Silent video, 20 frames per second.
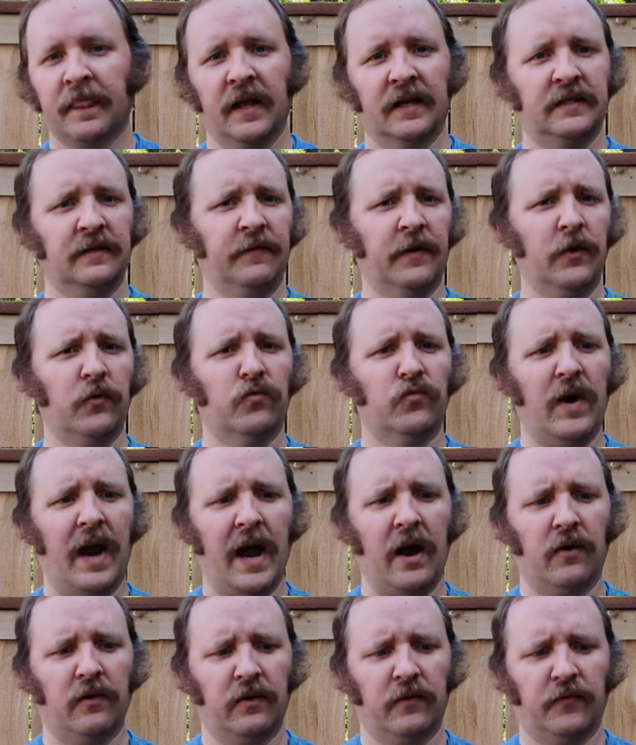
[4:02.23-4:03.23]
It's a very
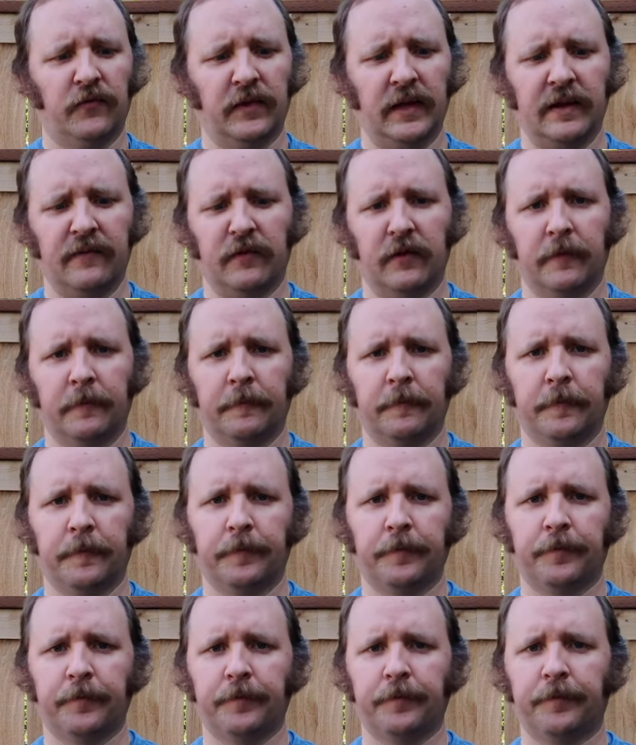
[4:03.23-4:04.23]
round flavor,
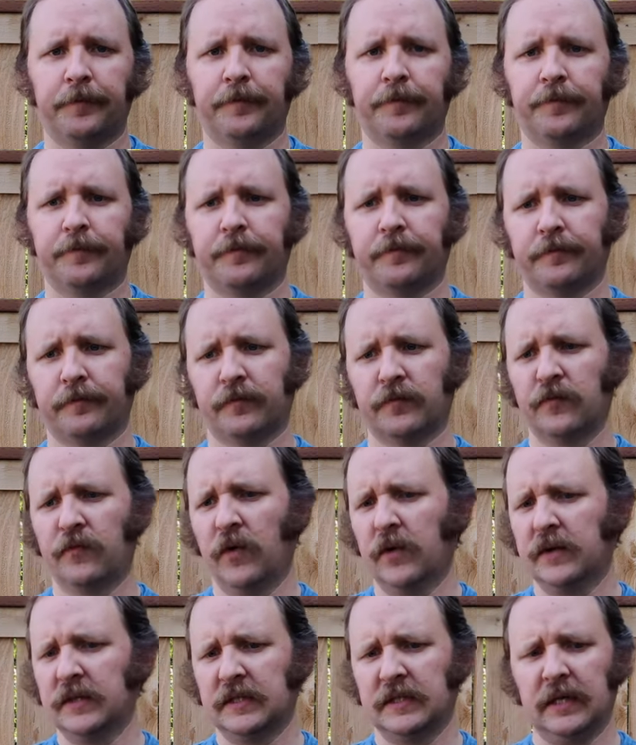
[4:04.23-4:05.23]

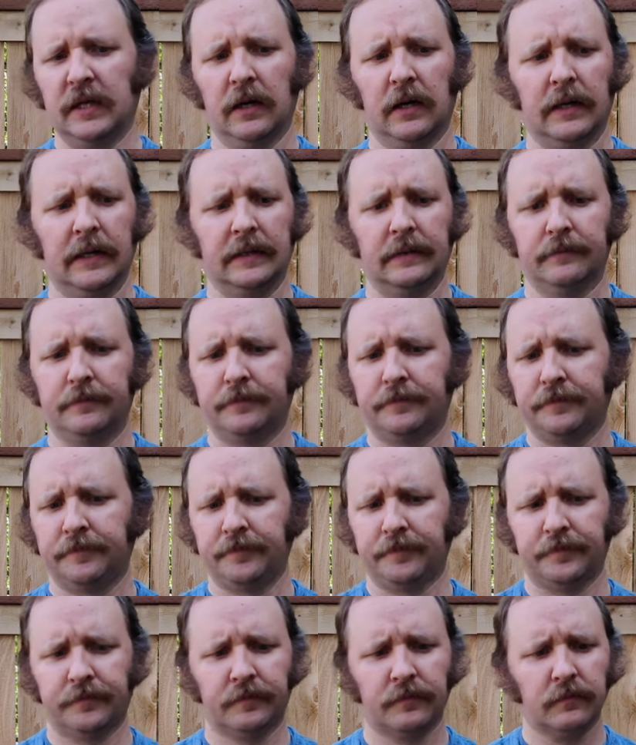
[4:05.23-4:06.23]
focusing on
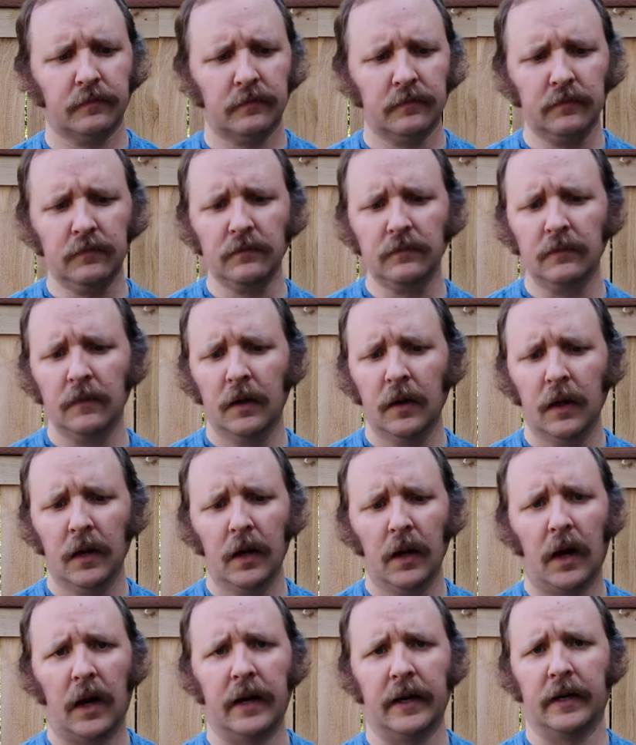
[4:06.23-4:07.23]

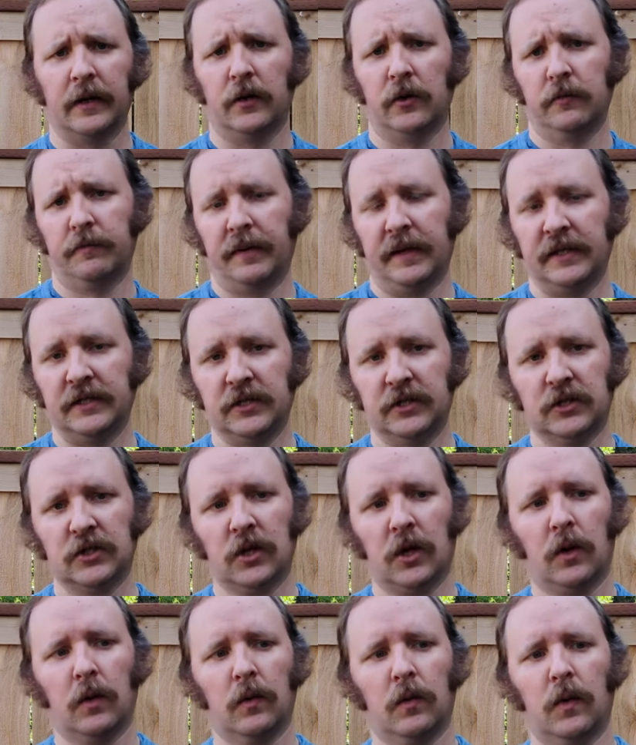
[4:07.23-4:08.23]
an herbaceous
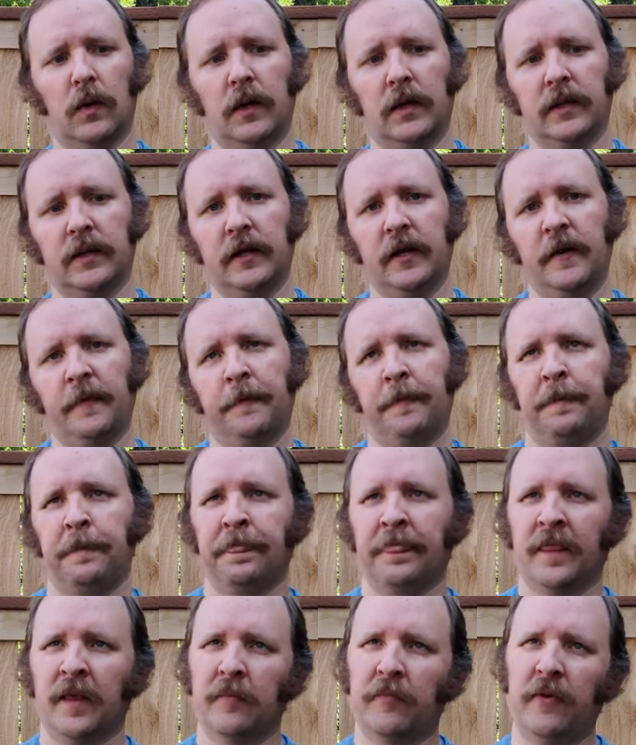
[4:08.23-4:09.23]
quality,
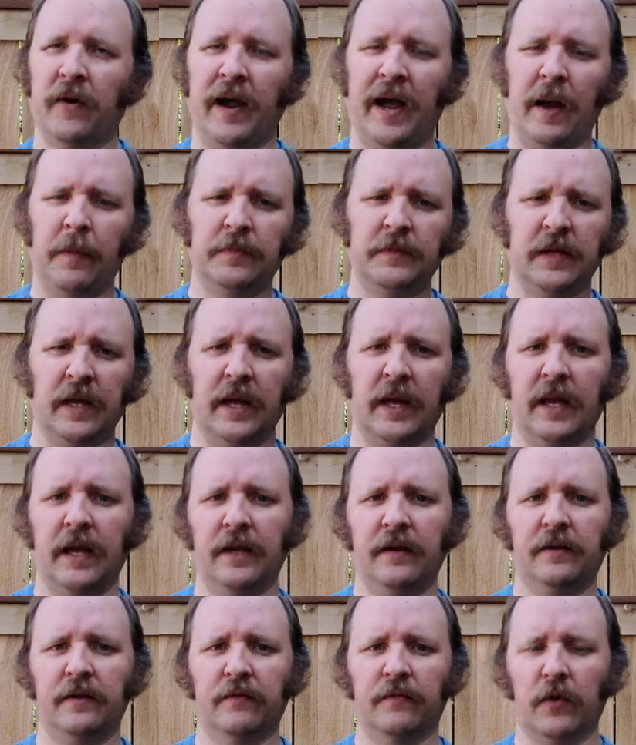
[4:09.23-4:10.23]
perhaps a
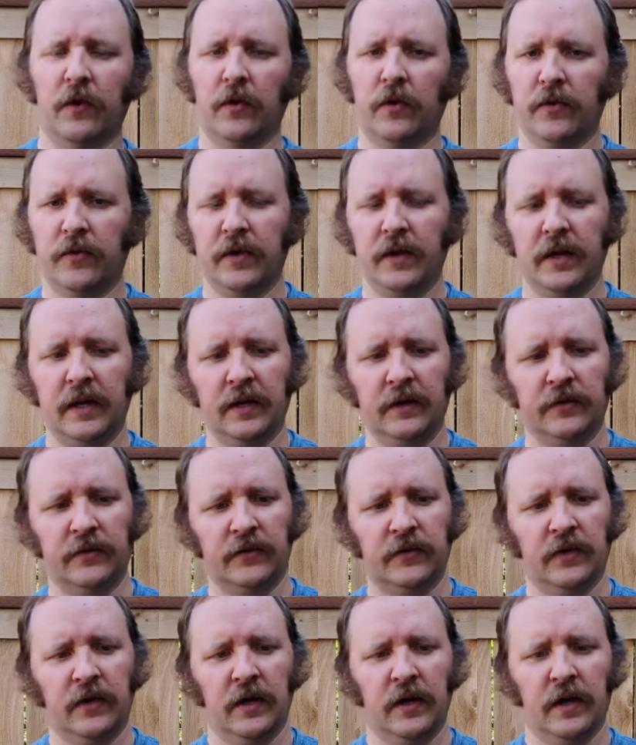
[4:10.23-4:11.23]
hint of
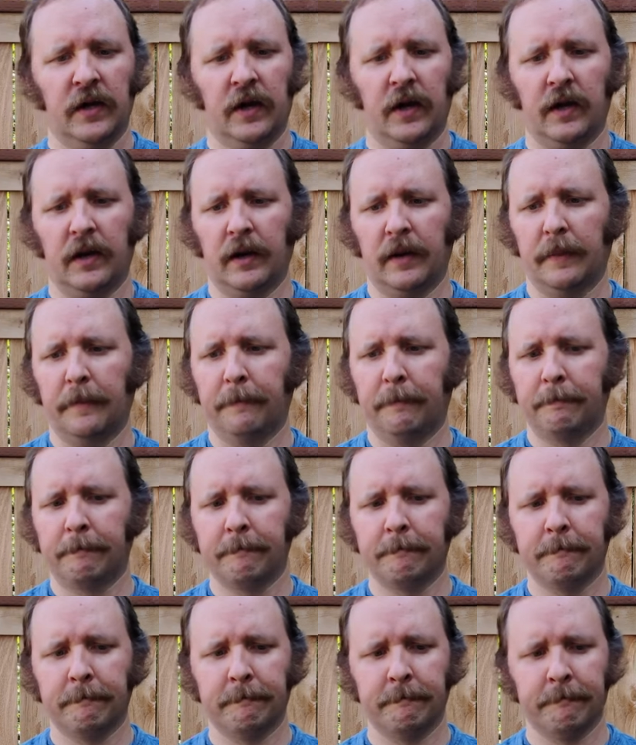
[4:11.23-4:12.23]
earthiness. I'm
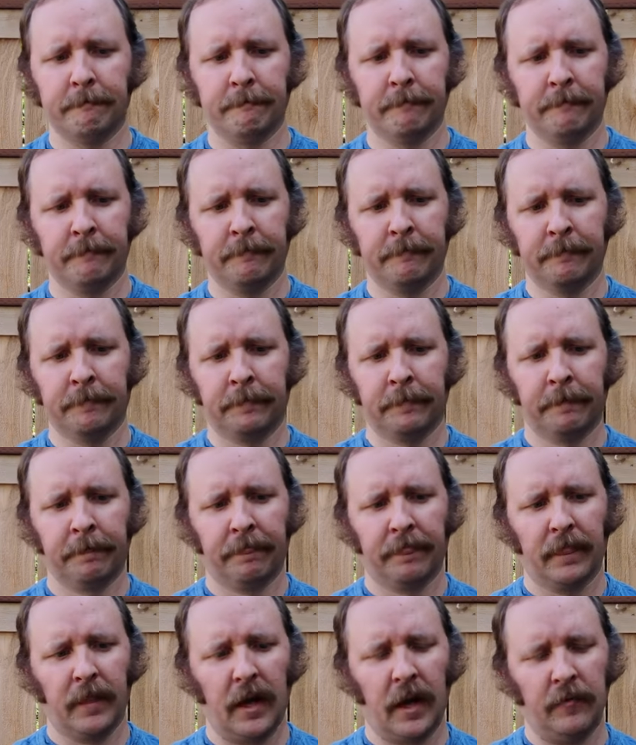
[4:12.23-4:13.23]

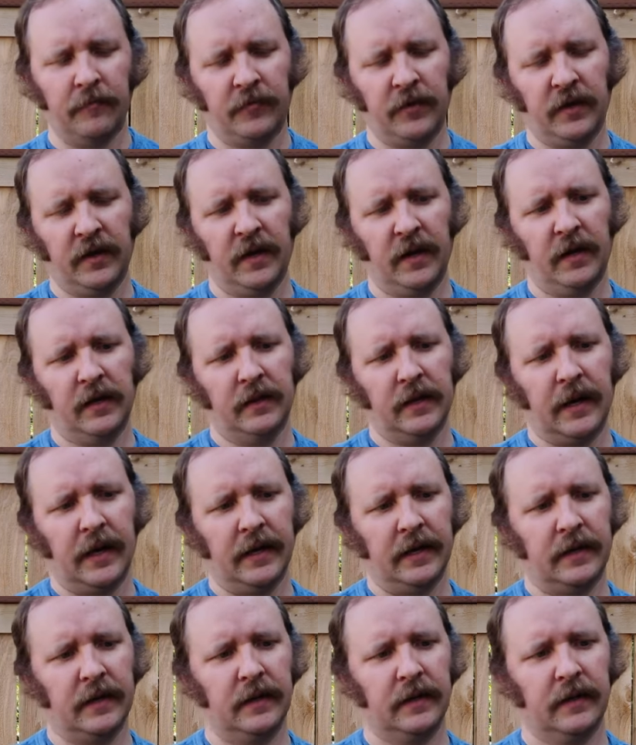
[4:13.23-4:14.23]
thinking
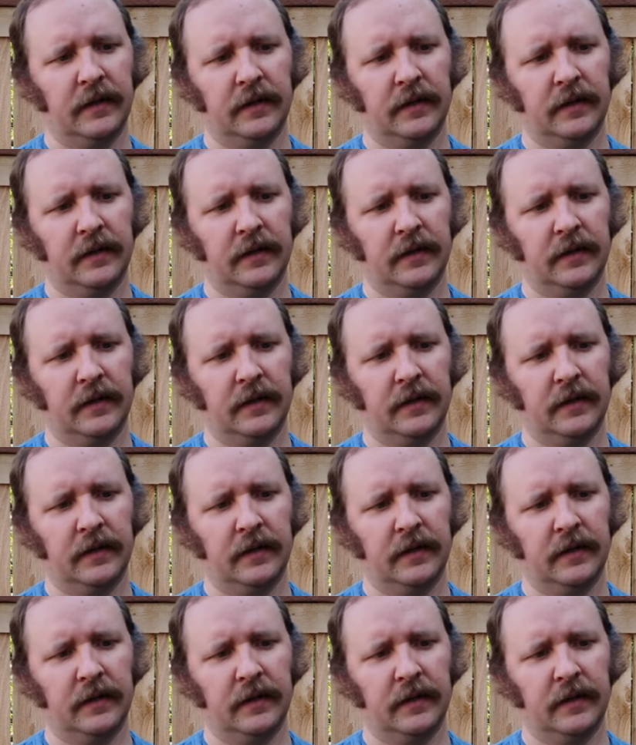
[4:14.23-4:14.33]
like,